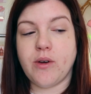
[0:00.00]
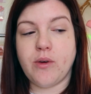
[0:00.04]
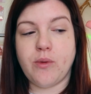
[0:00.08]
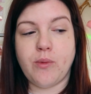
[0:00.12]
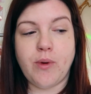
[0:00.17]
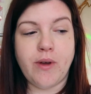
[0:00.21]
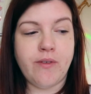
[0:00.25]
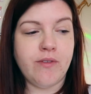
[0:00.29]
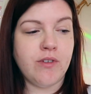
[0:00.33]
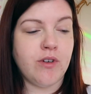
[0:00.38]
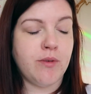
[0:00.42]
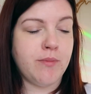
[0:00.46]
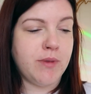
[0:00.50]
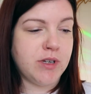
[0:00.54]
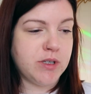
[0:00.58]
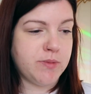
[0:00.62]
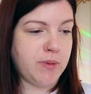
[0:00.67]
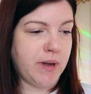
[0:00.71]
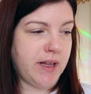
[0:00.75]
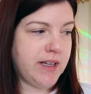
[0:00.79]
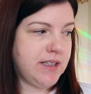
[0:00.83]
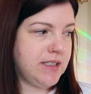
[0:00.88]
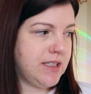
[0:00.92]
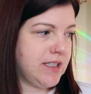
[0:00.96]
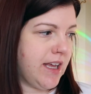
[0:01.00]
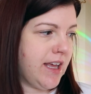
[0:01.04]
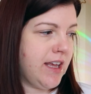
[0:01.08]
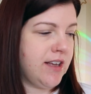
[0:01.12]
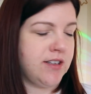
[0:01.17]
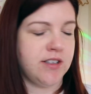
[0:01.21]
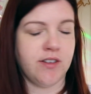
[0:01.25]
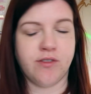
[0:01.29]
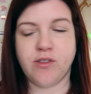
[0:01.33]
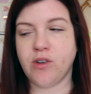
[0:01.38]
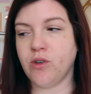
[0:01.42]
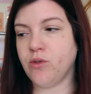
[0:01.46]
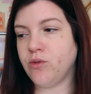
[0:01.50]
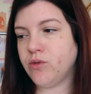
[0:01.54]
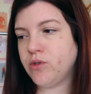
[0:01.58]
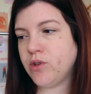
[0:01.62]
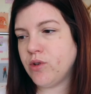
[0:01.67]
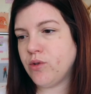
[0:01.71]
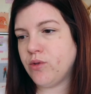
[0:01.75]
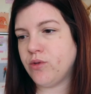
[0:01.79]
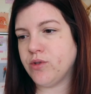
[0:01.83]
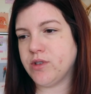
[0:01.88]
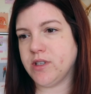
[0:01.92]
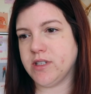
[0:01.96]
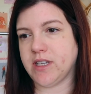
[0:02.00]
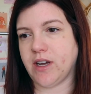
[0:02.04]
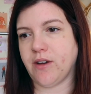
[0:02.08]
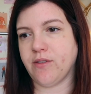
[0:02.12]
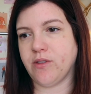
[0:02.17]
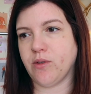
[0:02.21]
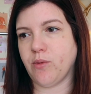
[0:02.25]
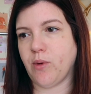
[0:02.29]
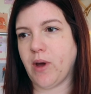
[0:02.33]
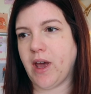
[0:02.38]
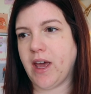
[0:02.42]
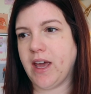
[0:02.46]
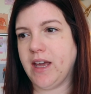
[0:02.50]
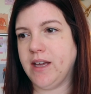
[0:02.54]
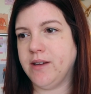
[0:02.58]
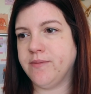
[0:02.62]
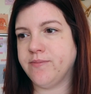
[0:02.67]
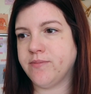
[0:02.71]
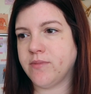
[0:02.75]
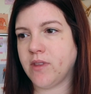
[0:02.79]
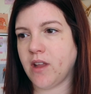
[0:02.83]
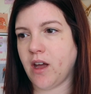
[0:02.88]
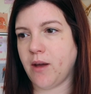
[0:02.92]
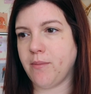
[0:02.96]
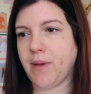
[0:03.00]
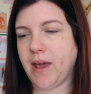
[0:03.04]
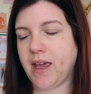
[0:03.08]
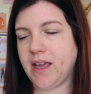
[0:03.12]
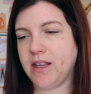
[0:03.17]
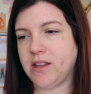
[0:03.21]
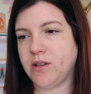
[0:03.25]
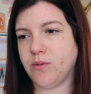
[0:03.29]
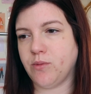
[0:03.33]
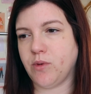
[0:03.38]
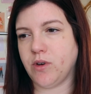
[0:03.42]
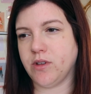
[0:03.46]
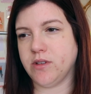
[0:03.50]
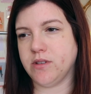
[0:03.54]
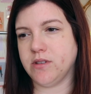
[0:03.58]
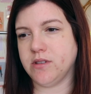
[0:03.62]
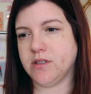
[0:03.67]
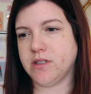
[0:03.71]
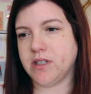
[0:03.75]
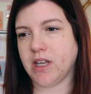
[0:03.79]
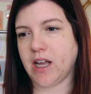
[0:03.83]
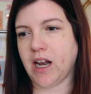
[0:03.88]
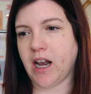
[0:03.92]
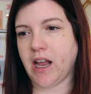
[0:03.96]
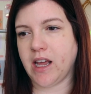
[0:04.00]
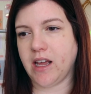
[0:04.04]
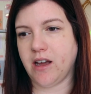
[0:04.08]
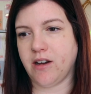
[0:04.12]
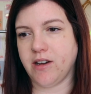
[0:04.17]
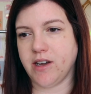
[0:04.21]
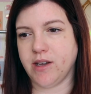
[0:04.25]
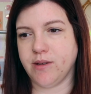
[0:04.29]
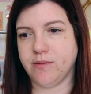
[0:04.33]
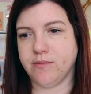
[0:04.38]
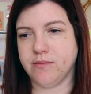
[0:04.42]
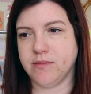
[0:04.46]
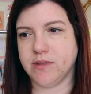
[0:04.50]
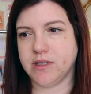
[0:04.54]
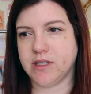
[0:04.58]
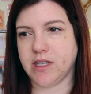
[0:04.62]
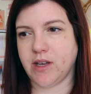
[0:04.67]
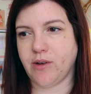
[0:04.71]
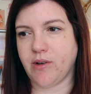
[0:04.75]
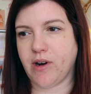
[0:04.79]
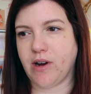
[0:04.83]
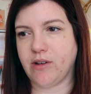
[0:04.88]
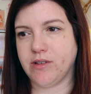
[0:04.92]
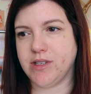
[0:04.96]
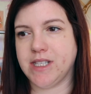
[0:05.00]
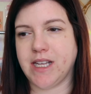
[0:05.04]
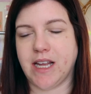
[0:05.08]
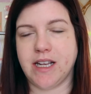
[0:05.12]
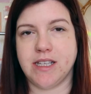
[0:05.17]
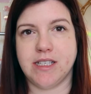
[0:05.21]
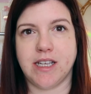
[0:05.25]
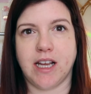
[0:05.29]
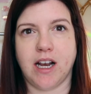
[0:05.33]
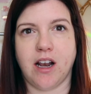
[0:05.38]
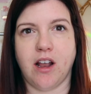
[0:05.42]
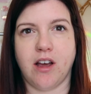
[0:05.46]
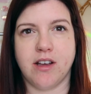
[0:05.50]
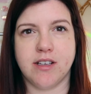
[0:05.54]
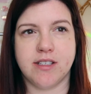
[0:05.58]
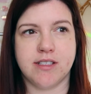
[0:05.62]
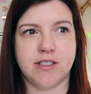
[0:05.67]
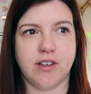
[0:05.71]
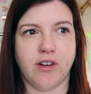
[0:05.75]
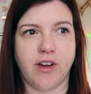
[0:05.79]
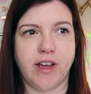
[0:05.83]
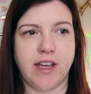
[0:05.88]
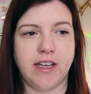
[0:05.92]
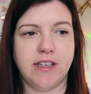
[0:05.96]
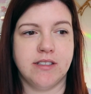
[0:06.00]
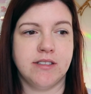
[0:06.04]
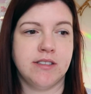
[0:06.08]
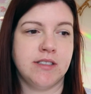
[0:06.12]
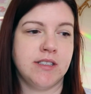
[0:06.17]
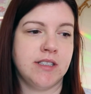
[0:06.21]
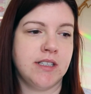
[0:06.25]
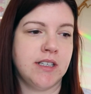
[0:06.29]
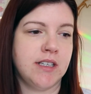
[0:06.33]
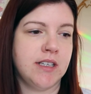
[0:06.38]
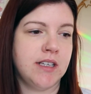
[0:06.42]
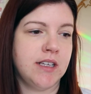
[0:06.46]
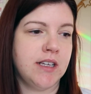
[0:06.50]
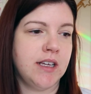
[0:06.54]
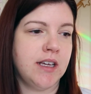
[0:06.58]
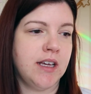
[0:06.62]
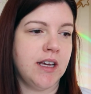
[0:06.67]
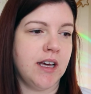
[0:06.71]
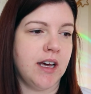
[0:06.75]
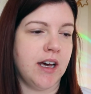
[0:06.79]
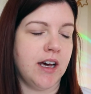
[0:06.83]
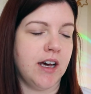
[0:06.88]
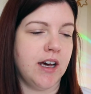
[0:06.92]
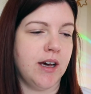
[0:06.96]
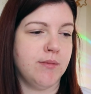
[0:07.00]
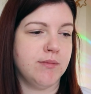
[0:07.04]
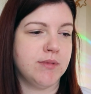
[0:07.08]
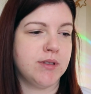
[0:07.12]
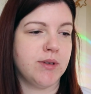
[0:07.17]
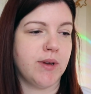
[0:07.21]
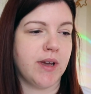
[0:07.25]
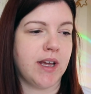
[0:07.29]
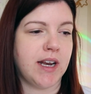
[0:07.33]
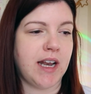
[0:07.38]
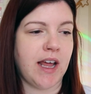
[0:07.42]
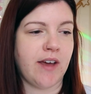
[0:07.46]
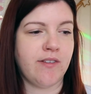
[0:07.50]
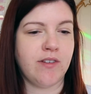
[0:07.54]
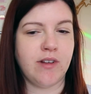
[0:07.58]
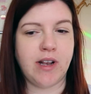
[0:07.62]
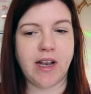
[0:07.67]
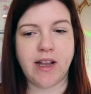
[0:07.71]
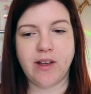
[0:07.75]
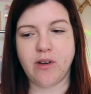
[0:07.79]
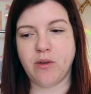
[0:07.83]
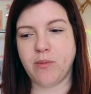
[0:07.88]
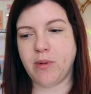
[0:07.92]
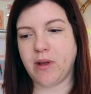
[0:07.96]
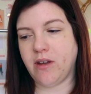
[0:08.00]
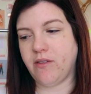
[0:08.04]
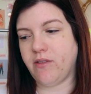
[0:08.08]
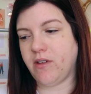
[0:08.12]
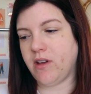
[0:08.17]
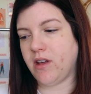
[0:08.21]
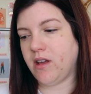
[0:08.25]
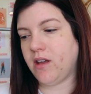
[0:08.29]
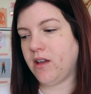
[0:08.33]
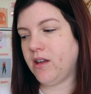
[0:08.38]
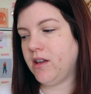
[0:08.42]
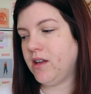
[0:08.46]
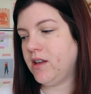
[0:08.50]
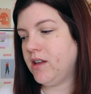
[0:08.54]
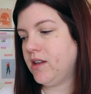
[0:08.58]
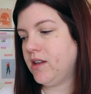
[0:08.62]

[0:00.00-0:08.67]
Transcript: We haven't got much planned today because I've got all the orders out of the way. I made the clay items that were outstanding last night. So I could have a little bit of a